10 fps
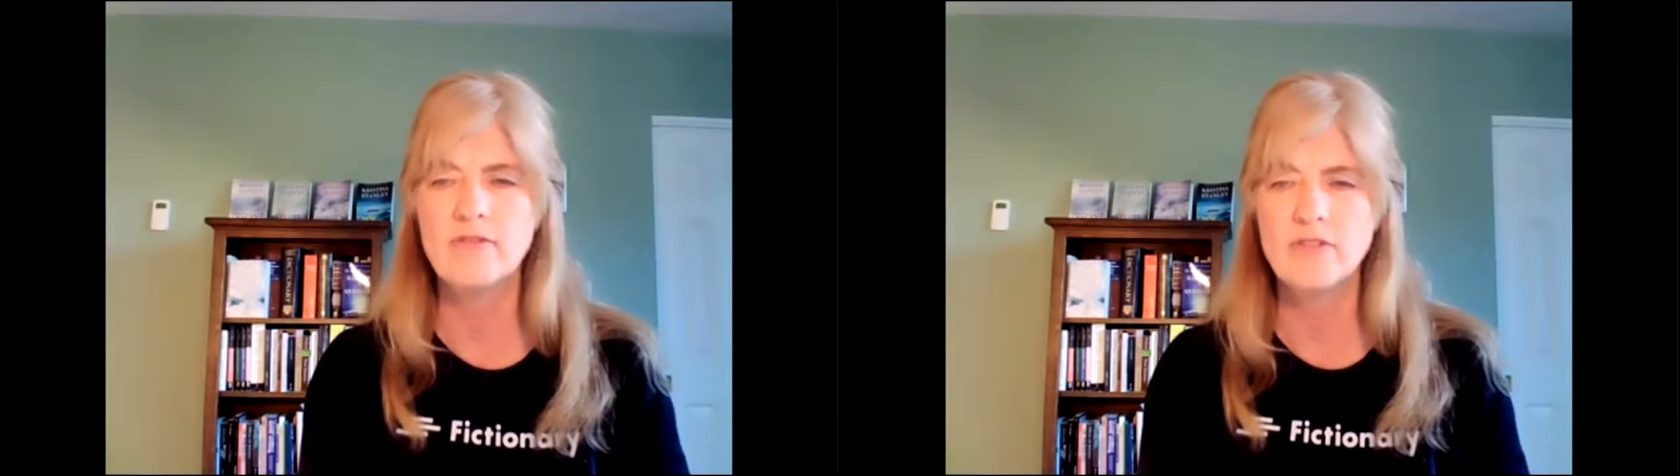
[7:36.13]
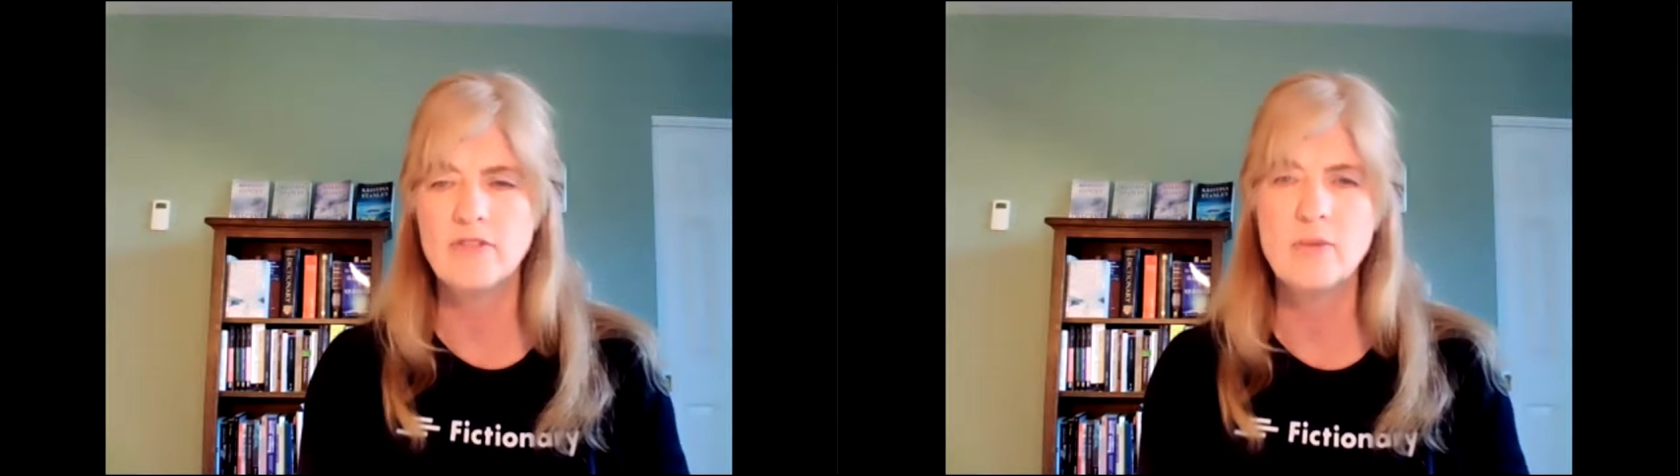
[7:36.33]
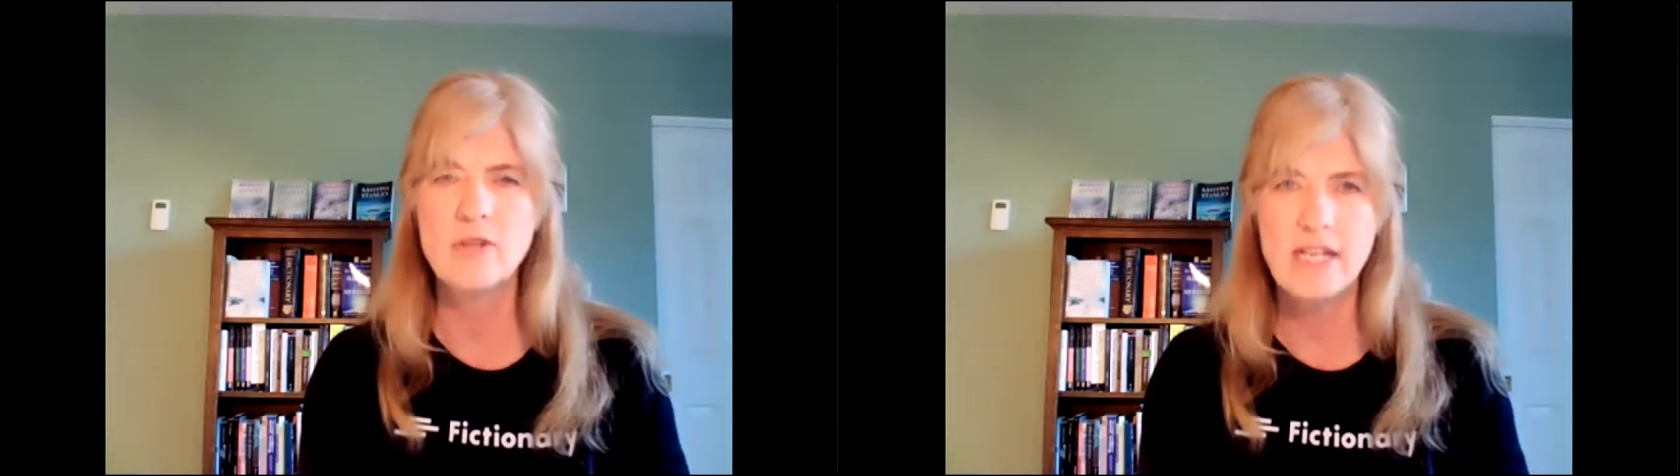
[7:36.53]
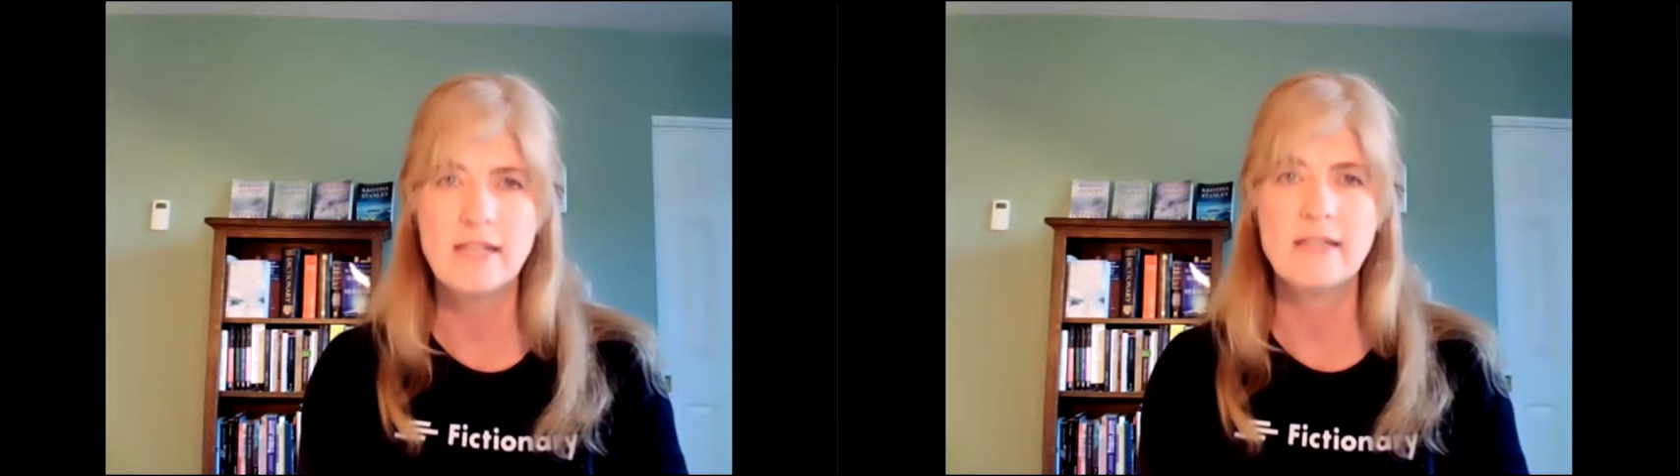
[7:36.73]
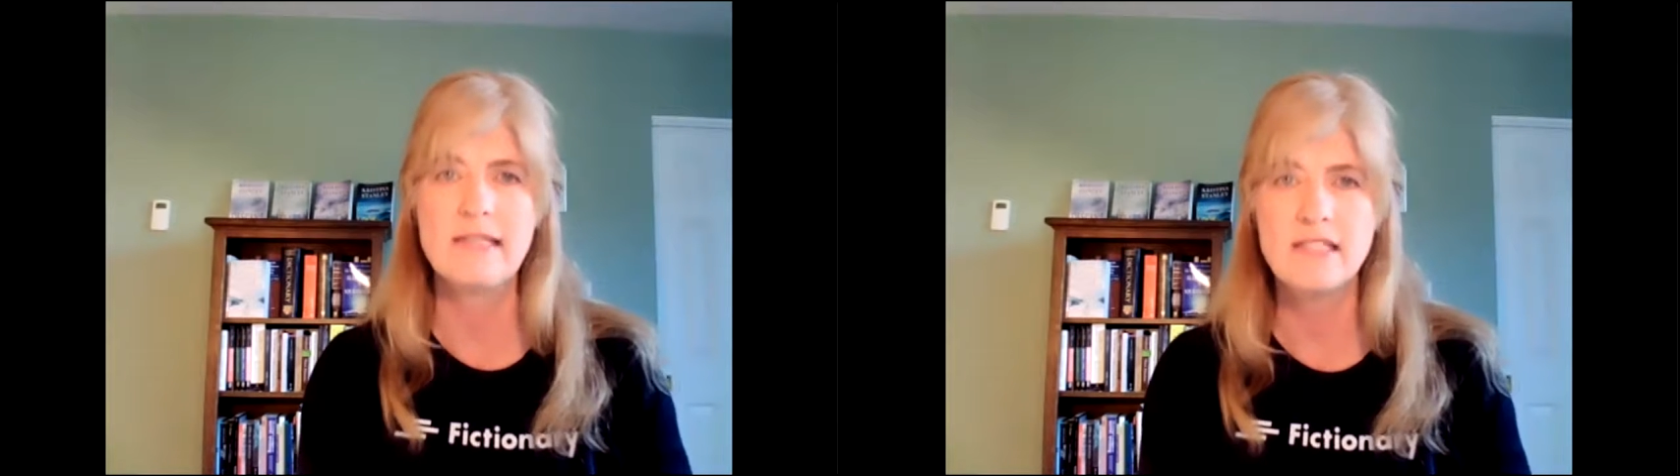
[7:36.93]
for your
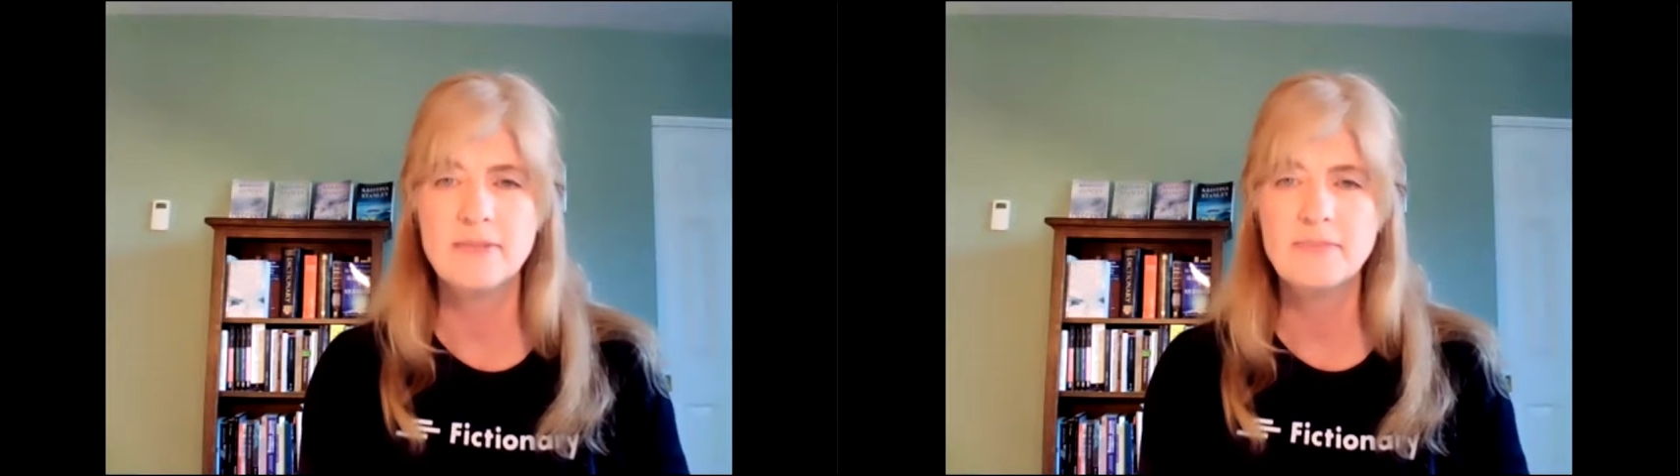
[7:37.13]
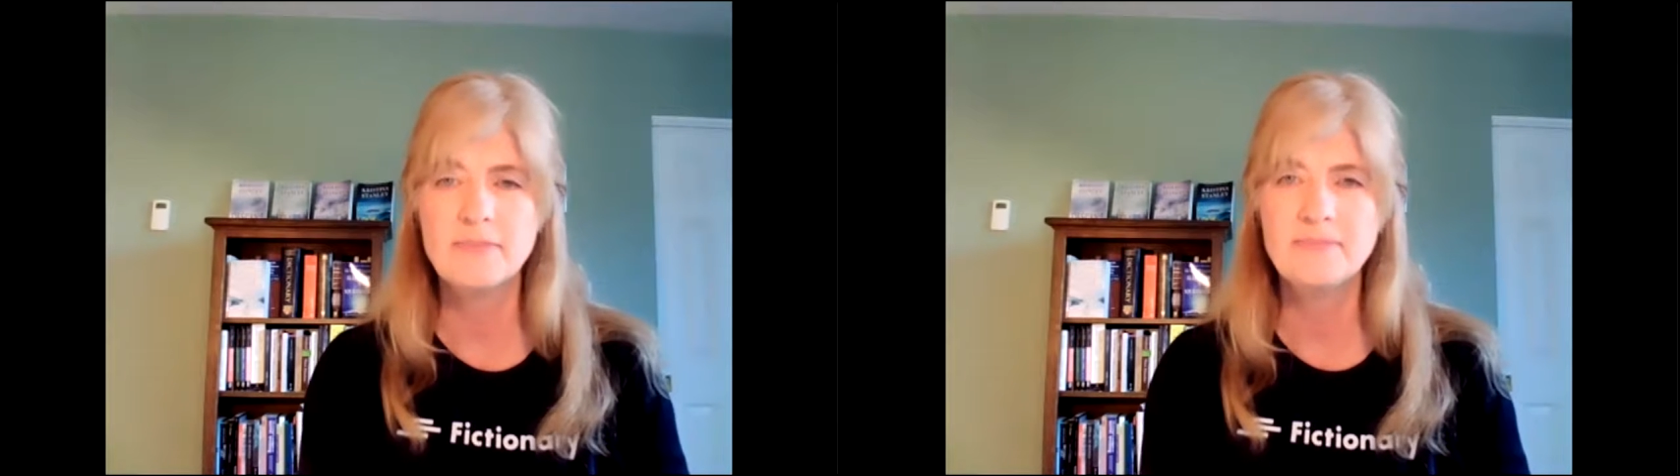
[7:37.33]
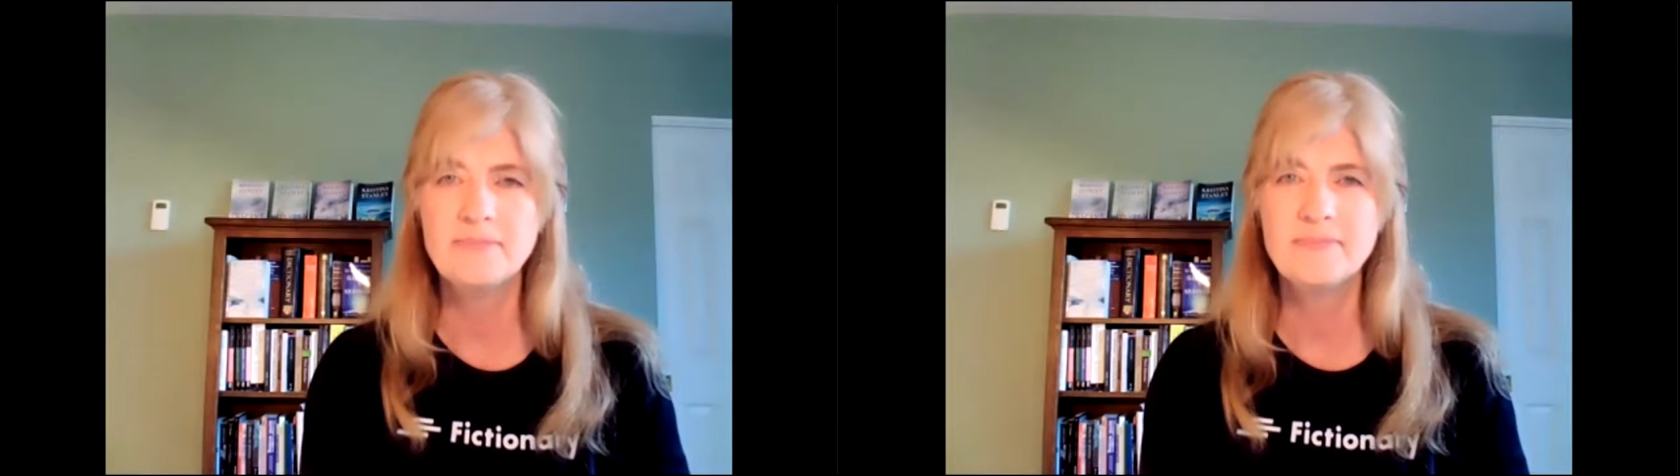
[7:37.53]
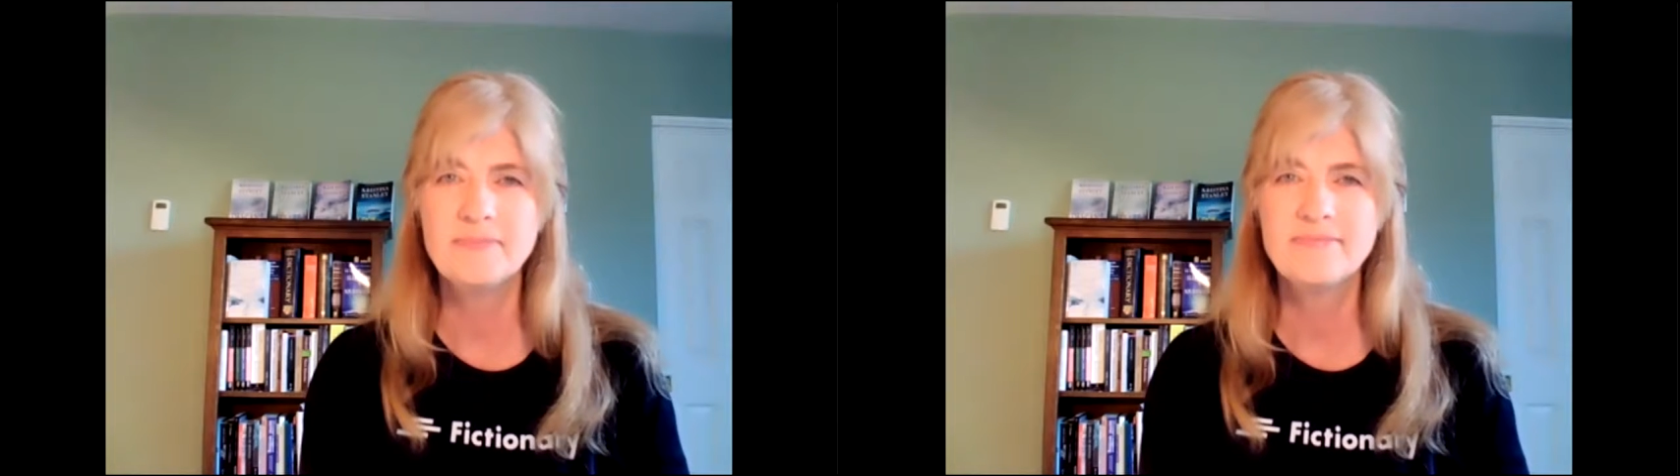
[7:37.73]
protagonist. Right.